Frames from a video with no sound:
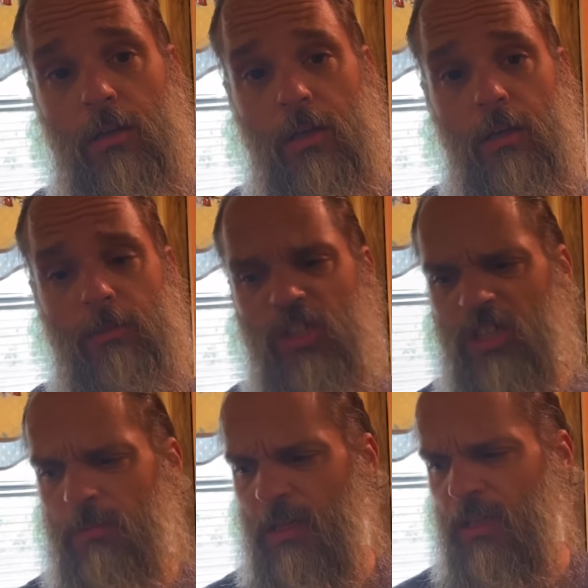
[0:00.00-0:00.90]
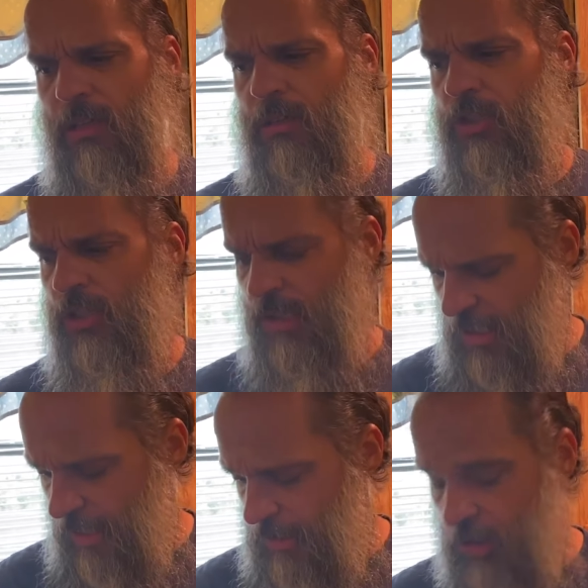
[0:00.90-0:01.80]
Uh, she's been she's
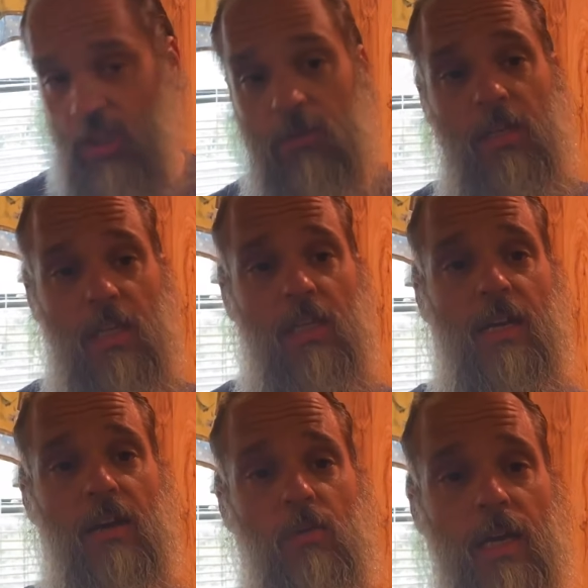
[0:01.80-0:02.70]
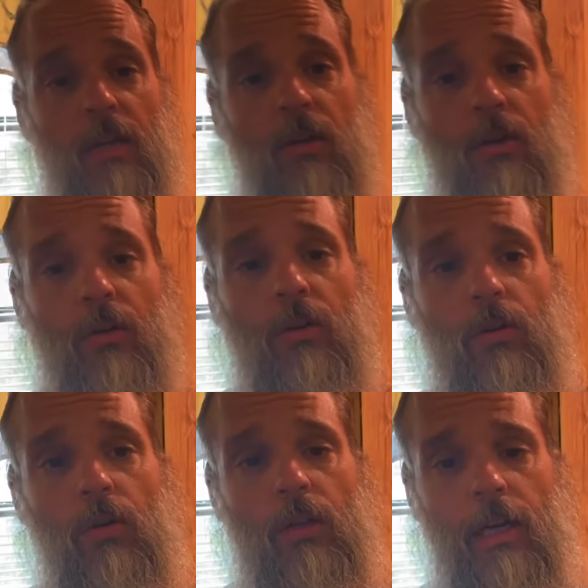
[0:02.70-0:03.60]
six and she's been eating that way her,
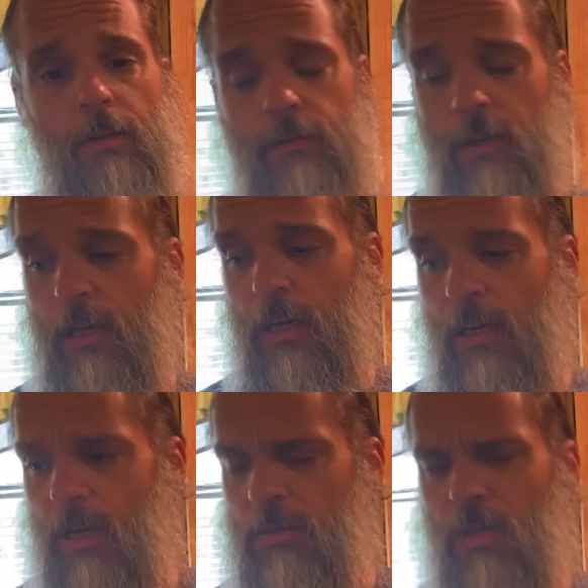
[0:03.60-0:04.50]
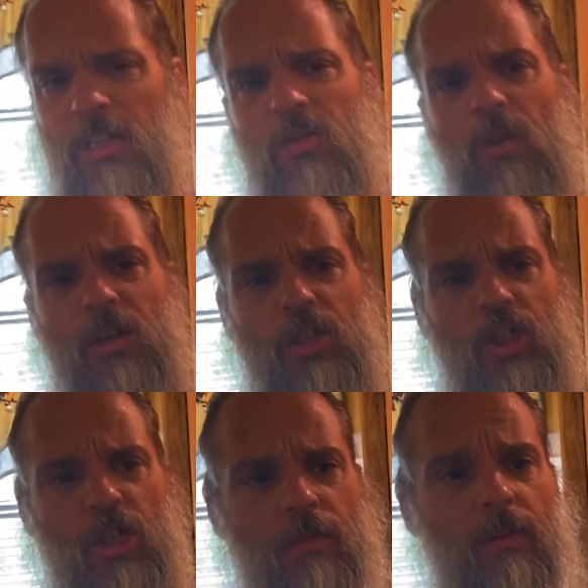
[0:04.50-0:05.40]
her whole life. Um, so I just wanted to
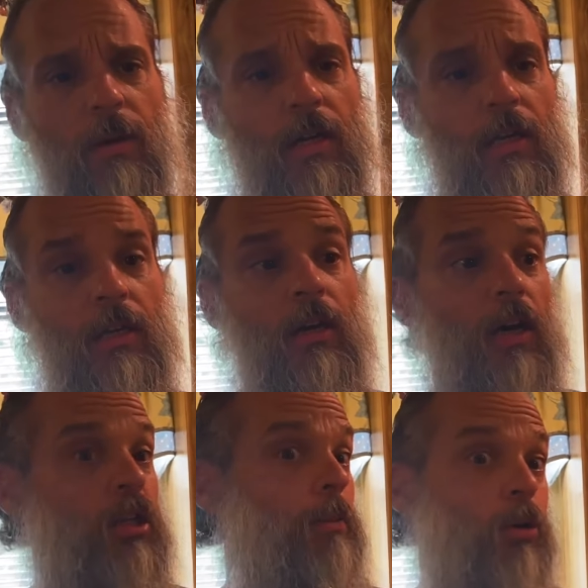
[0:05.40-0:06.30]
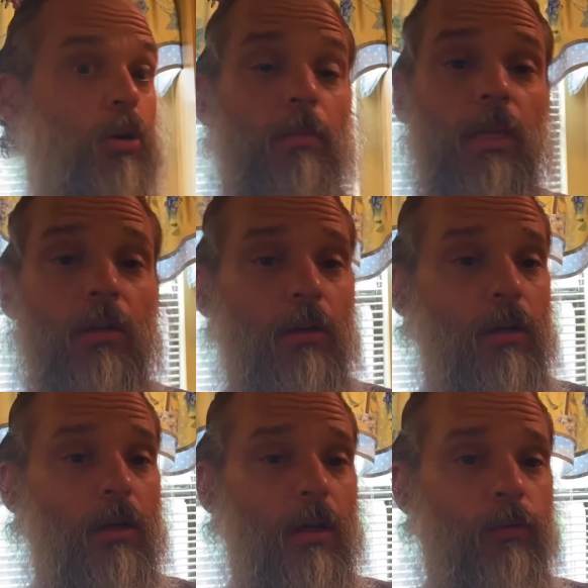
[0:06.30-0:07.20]
show everybody a typical meal
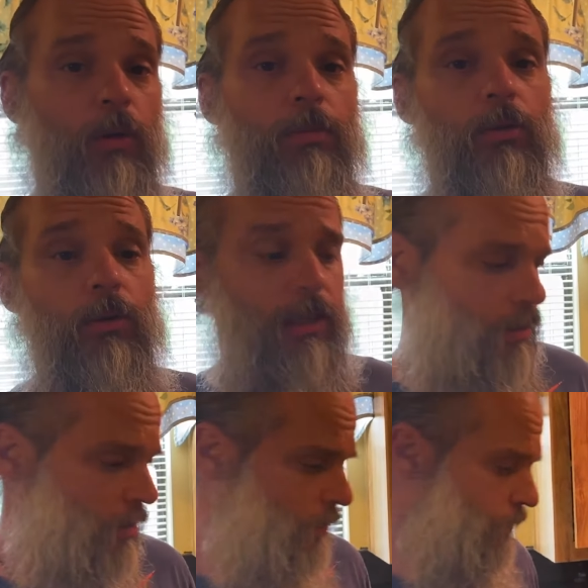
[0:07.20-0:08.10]
of what Blue eats.